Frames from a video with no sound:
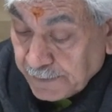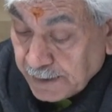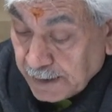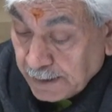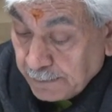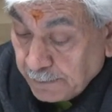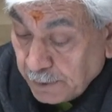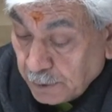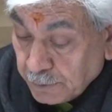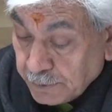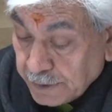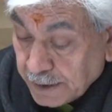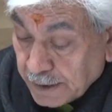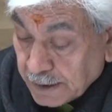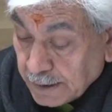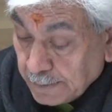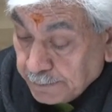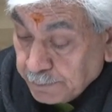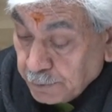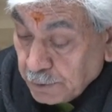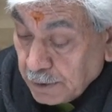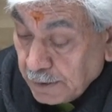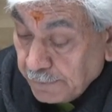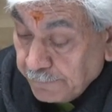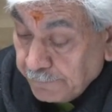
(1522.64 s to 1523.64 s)
About a
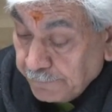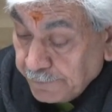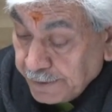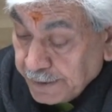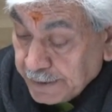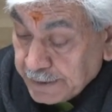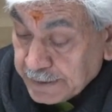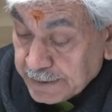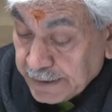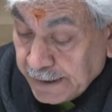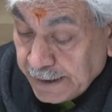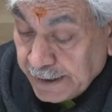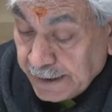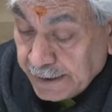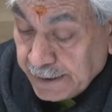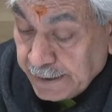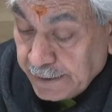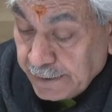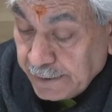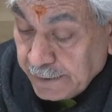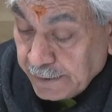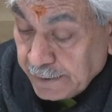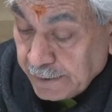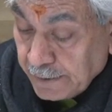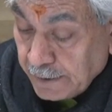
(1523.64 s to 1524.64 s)
couple of weeks
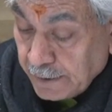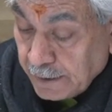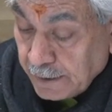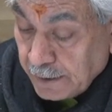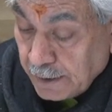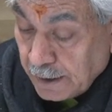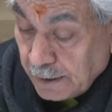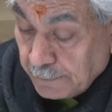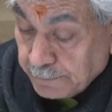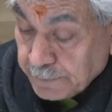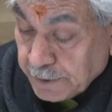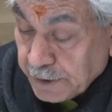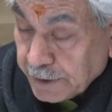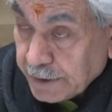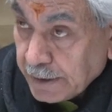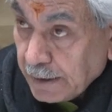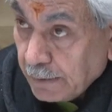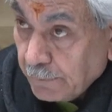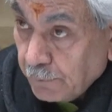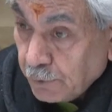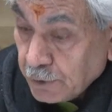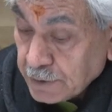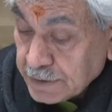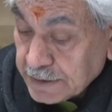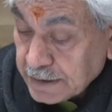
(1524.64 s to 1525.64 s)
ahead of the
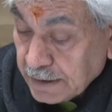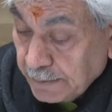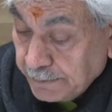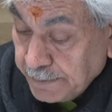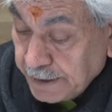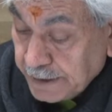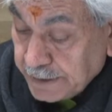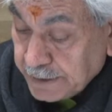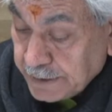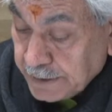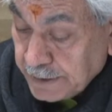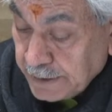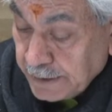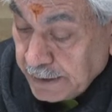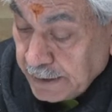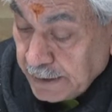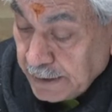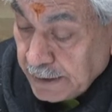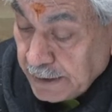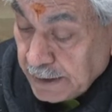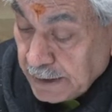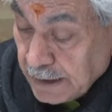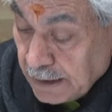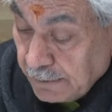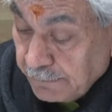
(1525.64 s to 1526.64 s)
Davos summit,
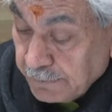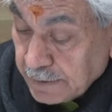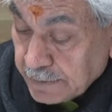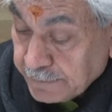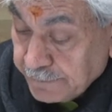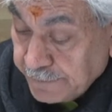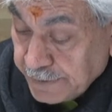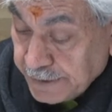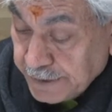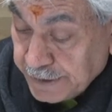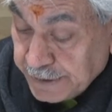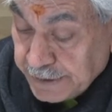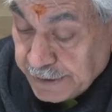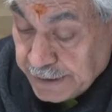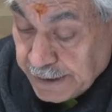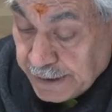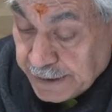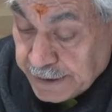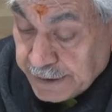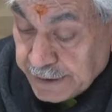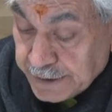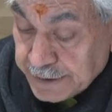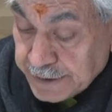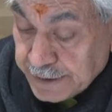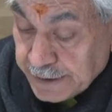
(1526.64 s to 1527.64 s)
I was visiting a
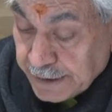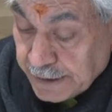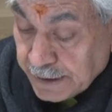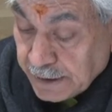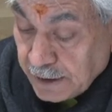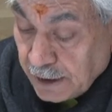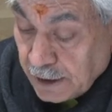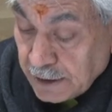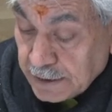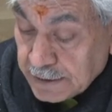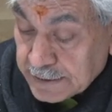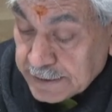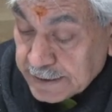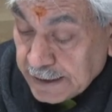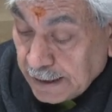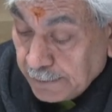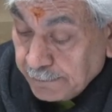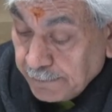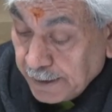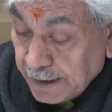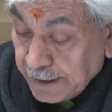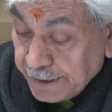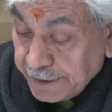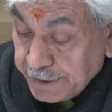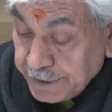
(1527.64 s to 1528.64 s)
district called
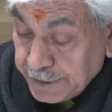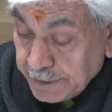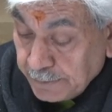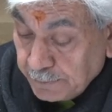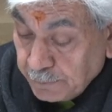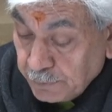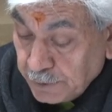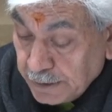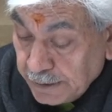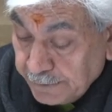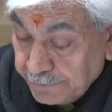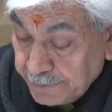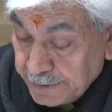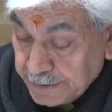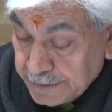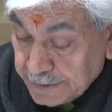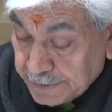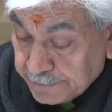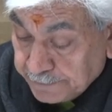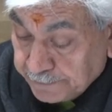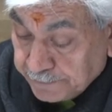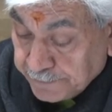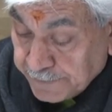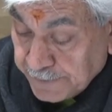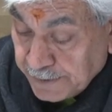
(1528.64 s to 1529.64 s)
Samba in Jammu
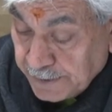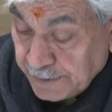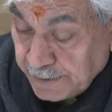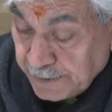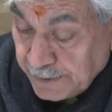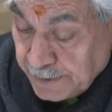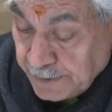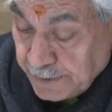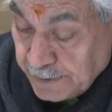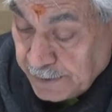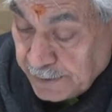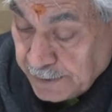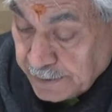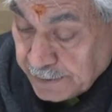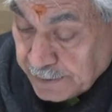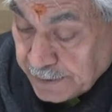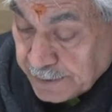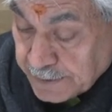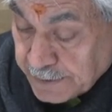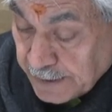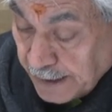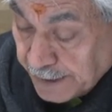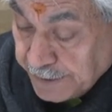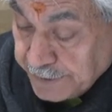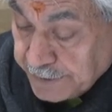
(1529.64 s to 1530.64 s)
division. The
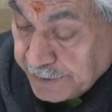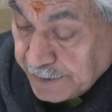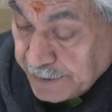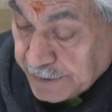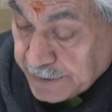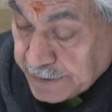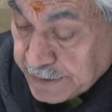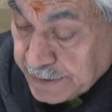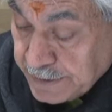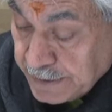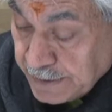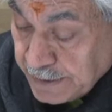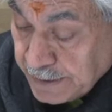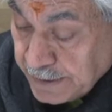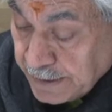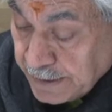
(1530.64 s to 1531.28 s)
scientists